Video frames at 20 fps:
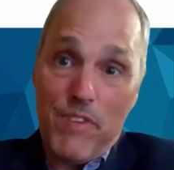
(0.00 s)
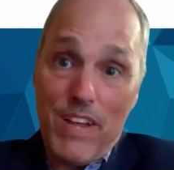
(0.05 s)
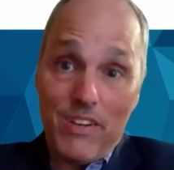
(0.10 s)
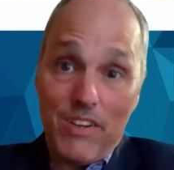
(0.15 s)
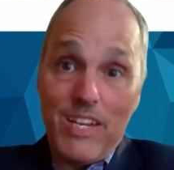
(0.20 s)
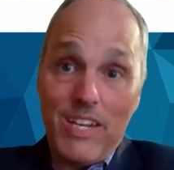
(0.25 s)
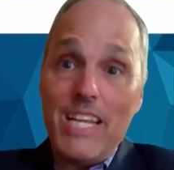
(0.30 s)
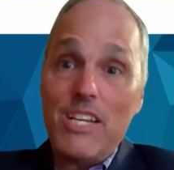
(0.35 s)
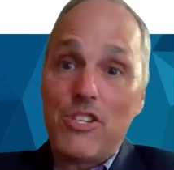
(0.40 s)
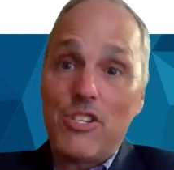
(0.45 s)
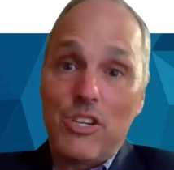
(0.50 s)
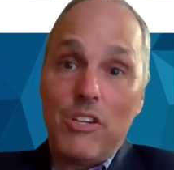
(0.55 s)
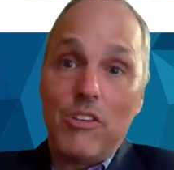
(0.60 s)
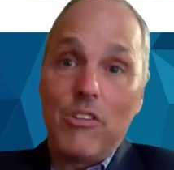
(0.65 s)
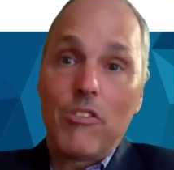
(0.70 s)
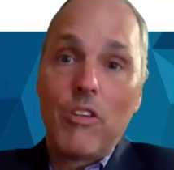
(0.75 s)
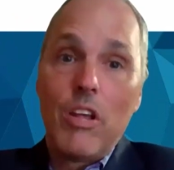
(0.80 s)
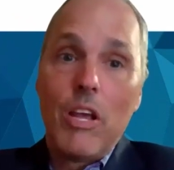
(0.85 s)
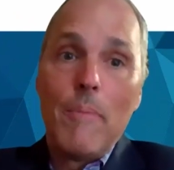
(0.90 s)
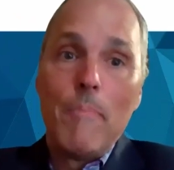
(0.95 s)

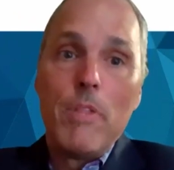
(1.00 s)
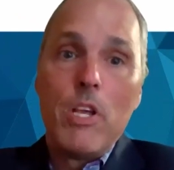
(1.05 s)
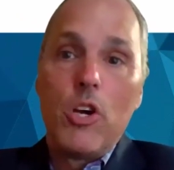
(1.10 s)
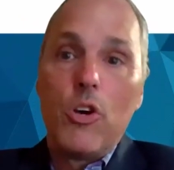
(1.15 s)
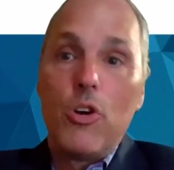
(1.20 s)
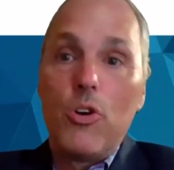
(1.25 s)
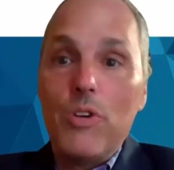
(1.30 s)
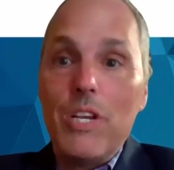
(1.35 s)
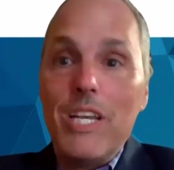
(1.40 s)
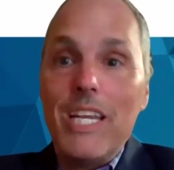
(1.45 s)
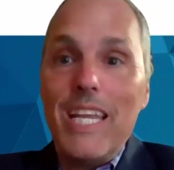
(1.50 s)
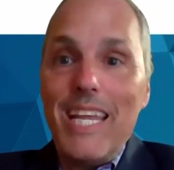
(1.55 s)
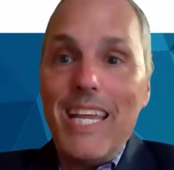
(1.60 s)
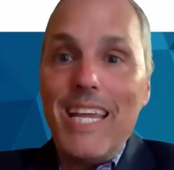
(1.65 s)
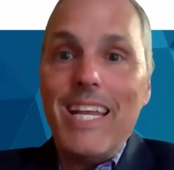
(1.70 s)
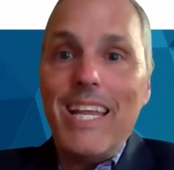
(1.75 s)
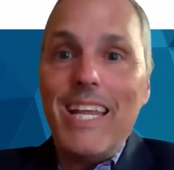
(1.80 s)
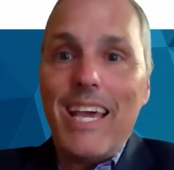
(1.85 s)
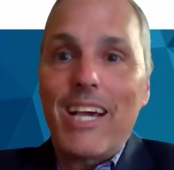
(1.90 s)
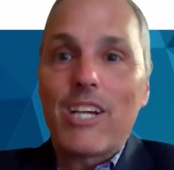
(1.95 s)
foundations who
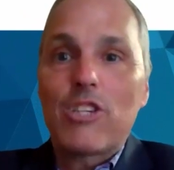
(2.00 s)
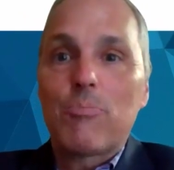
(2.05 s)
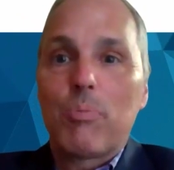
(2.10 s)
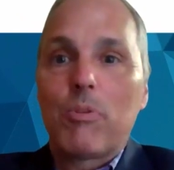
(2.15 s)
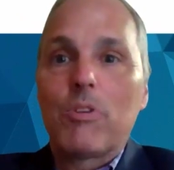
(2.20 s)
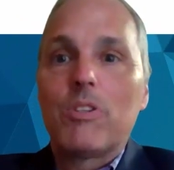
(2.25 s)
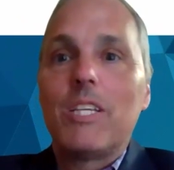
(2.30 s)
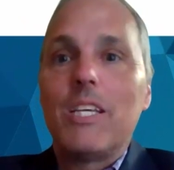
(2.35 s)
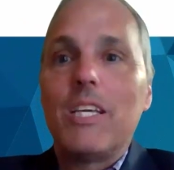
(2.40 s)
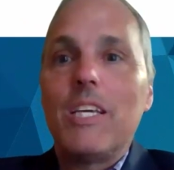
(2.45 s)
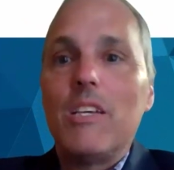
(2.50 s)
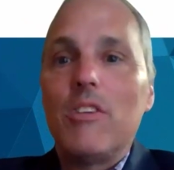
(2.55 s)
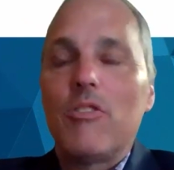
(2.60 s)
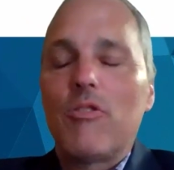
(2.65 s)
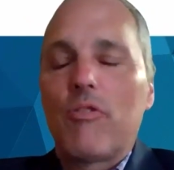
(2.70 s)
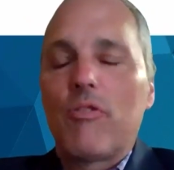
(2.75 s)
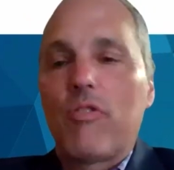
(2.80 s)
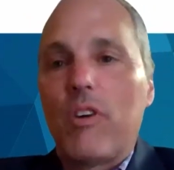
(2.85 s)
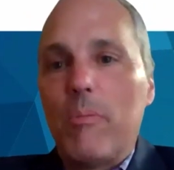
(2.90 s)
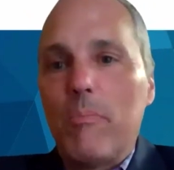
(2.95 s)
need expertise
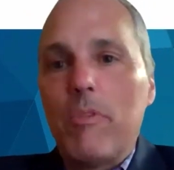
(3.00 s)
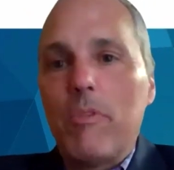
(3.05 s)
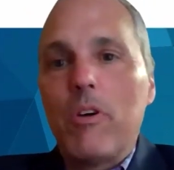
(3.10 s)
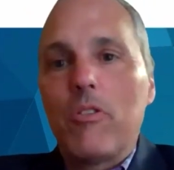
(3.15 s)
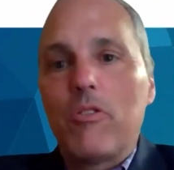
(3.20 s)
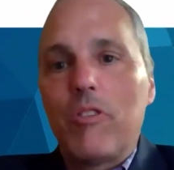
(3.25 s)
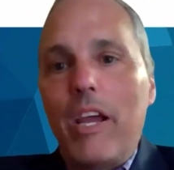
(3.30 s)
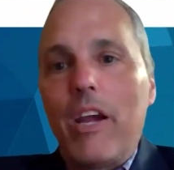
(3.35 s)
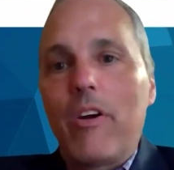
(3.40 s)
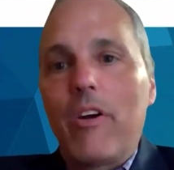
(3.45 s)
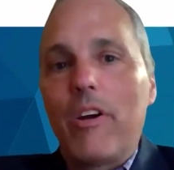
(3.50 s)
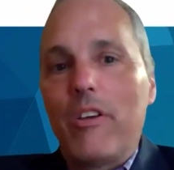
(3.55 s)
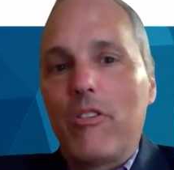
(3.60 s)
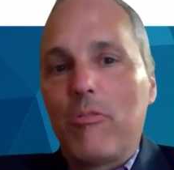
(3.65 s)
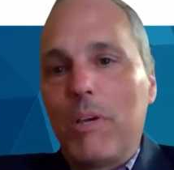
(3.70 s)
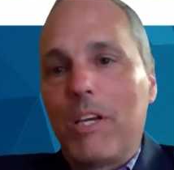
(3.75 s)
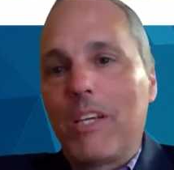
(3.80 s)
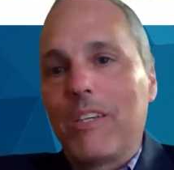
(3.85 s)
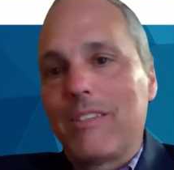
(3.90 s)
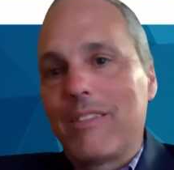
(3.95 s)
from those areas
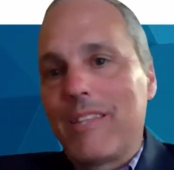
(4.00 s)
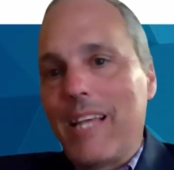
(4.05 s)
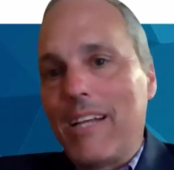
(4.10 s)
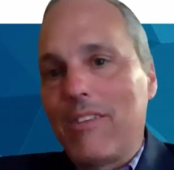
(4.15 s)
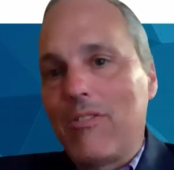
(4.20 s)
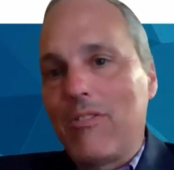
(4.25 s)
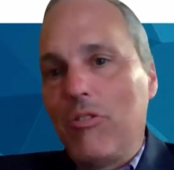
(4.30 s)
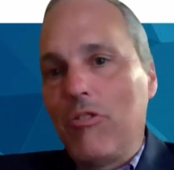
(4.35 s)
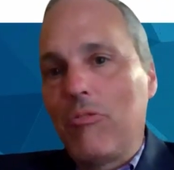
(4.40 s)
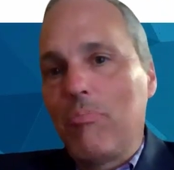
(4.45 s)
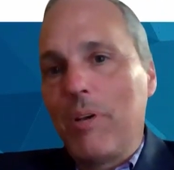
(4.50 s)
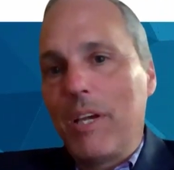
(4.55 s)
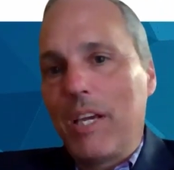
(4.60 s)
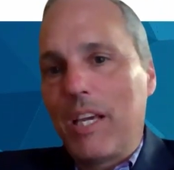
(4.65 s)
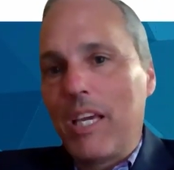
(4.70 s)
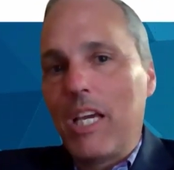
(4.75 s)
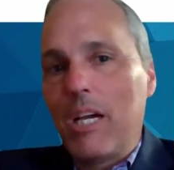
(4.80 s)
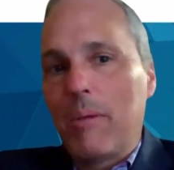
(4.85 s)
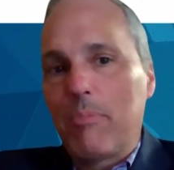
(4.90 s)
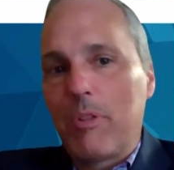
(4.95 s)
because that's who's
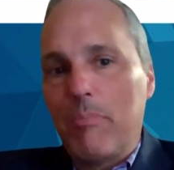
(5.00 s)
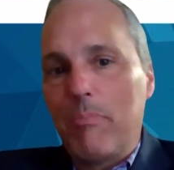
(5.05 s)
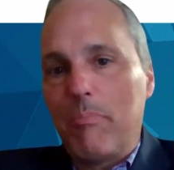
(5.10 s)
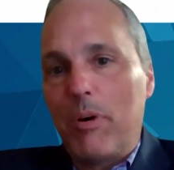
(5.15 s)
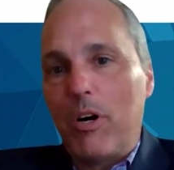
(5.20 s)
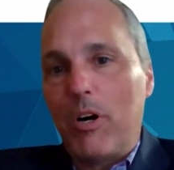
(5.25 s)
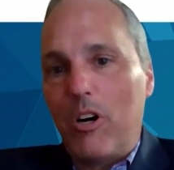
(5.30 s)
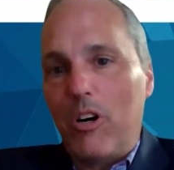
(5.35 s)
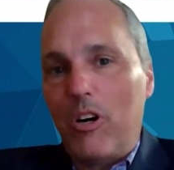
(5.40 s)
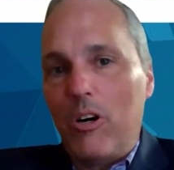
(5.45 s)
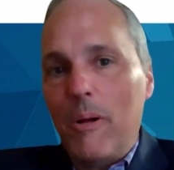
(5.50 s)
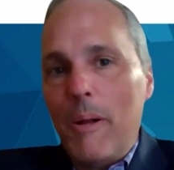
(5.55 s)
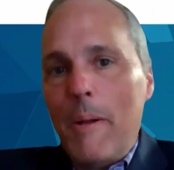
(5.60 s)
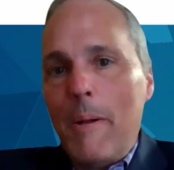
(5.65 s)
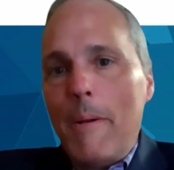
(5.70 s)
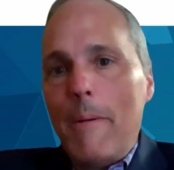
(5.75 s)
picking up the ball.